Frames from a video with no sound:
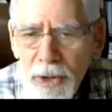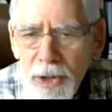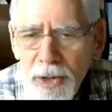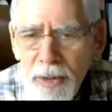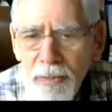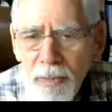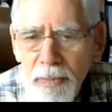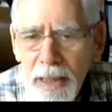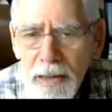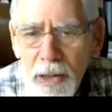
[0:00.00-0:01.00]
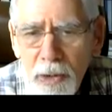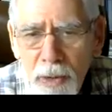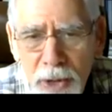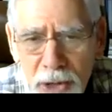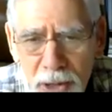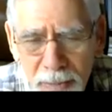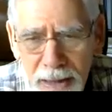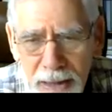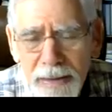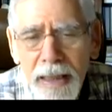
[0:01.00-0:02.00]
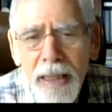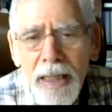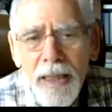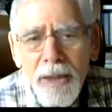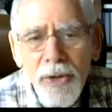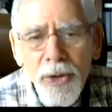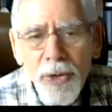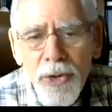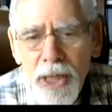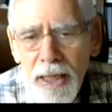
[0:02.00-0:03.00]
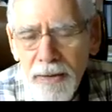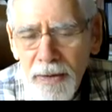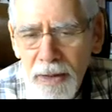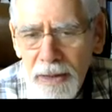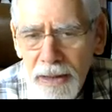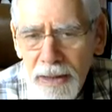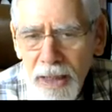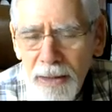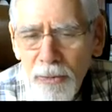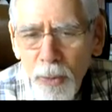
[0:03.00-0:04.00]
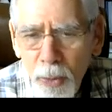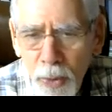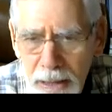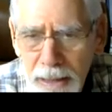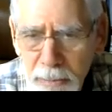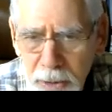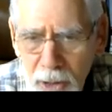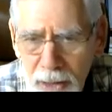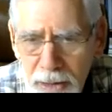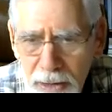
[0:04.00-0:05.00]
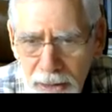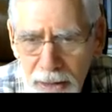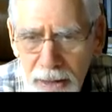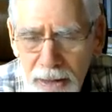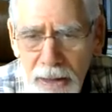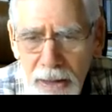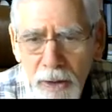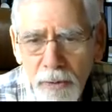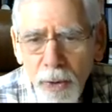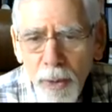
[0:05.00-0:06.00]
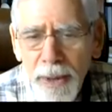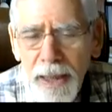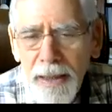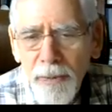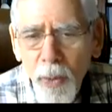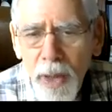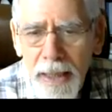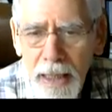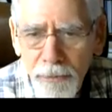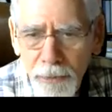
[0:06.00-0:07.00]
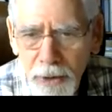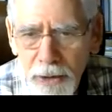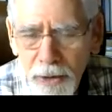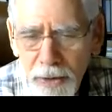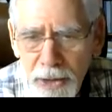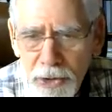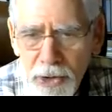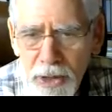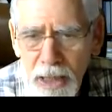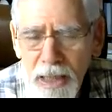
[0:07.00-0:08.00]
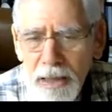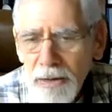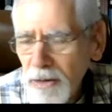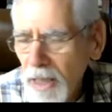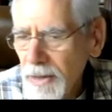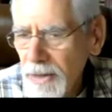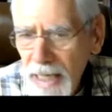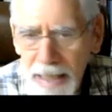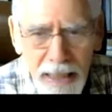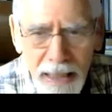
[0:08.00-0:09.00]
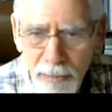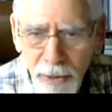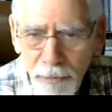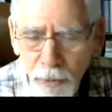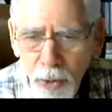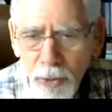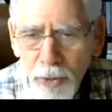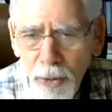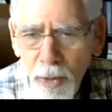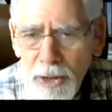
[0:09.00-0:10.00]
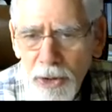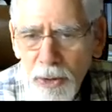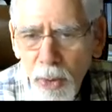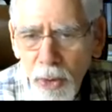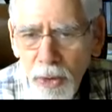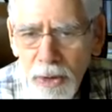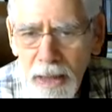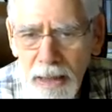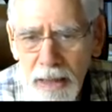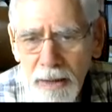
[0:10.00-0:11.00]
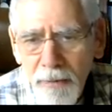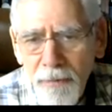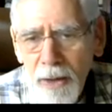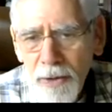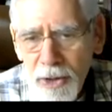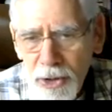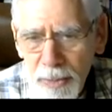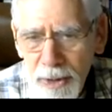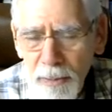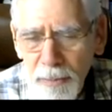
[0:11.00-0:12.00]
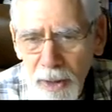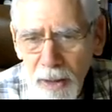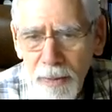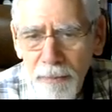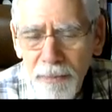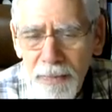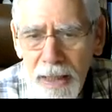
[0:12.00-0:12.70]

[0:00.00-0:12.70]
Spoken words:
you just to, may I interrupt just a minute to say that I really applaud the League for being way out front on this a decade before the rest of the world found this to be a problem.